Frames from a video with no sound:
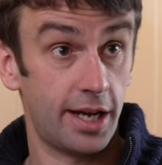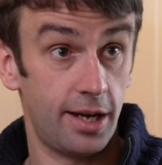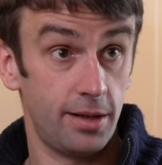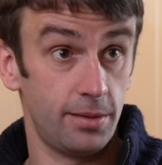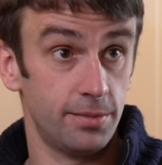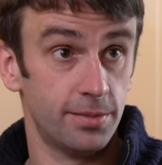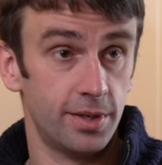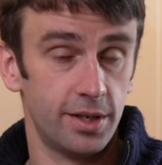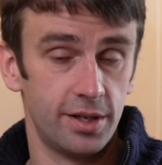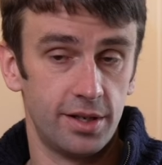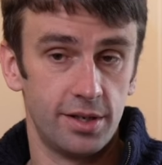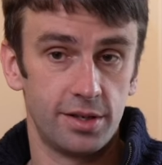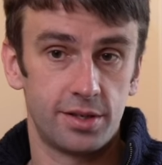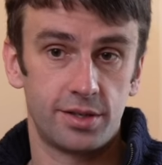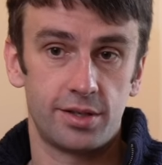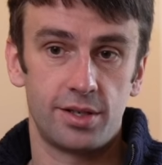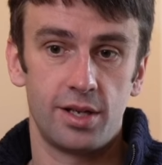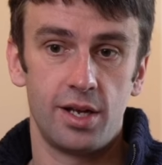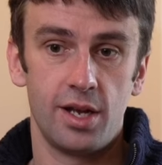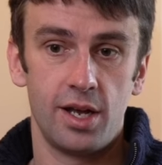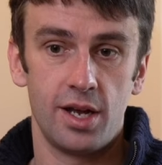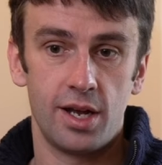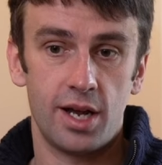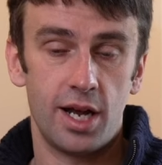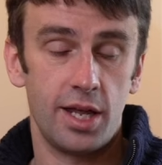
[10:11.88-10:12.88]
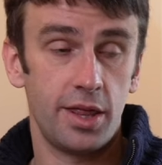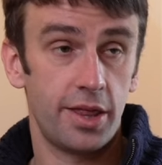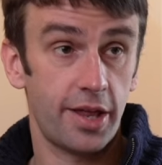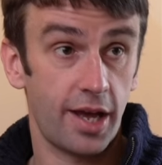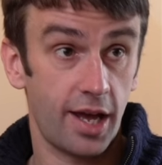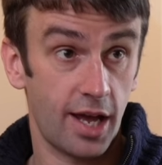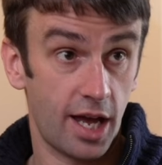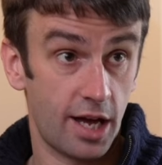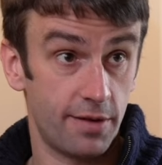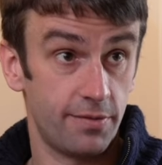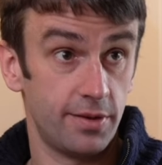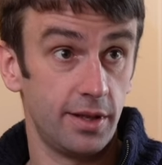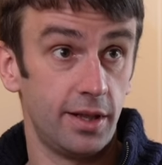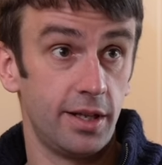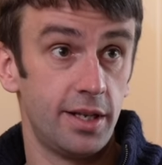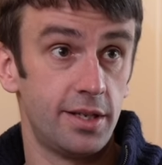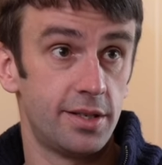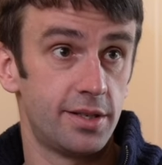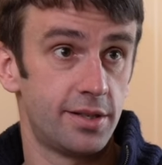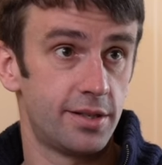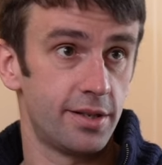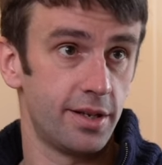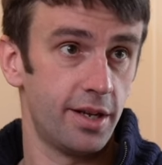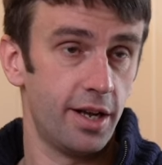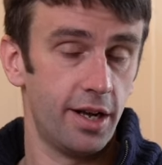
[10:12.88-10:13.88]
Elmhurst, and they have a
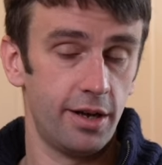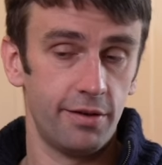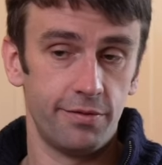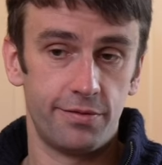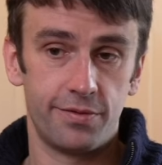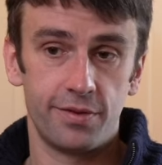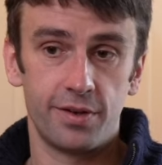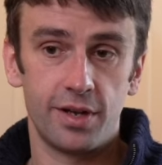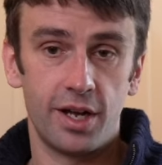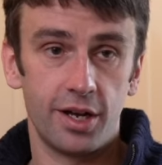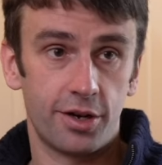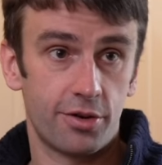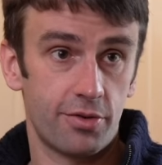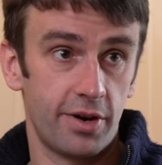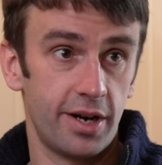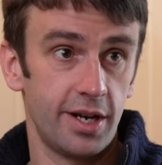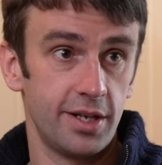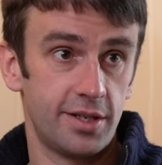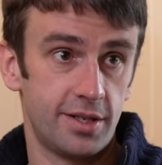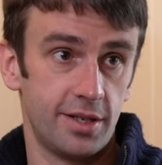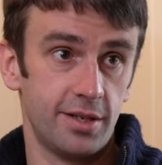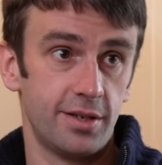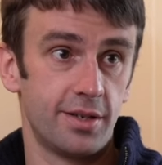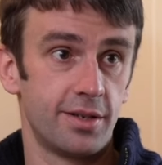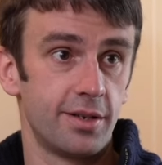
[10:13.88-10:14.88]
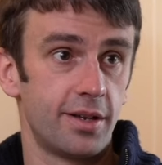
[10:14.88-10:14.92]
list of accredited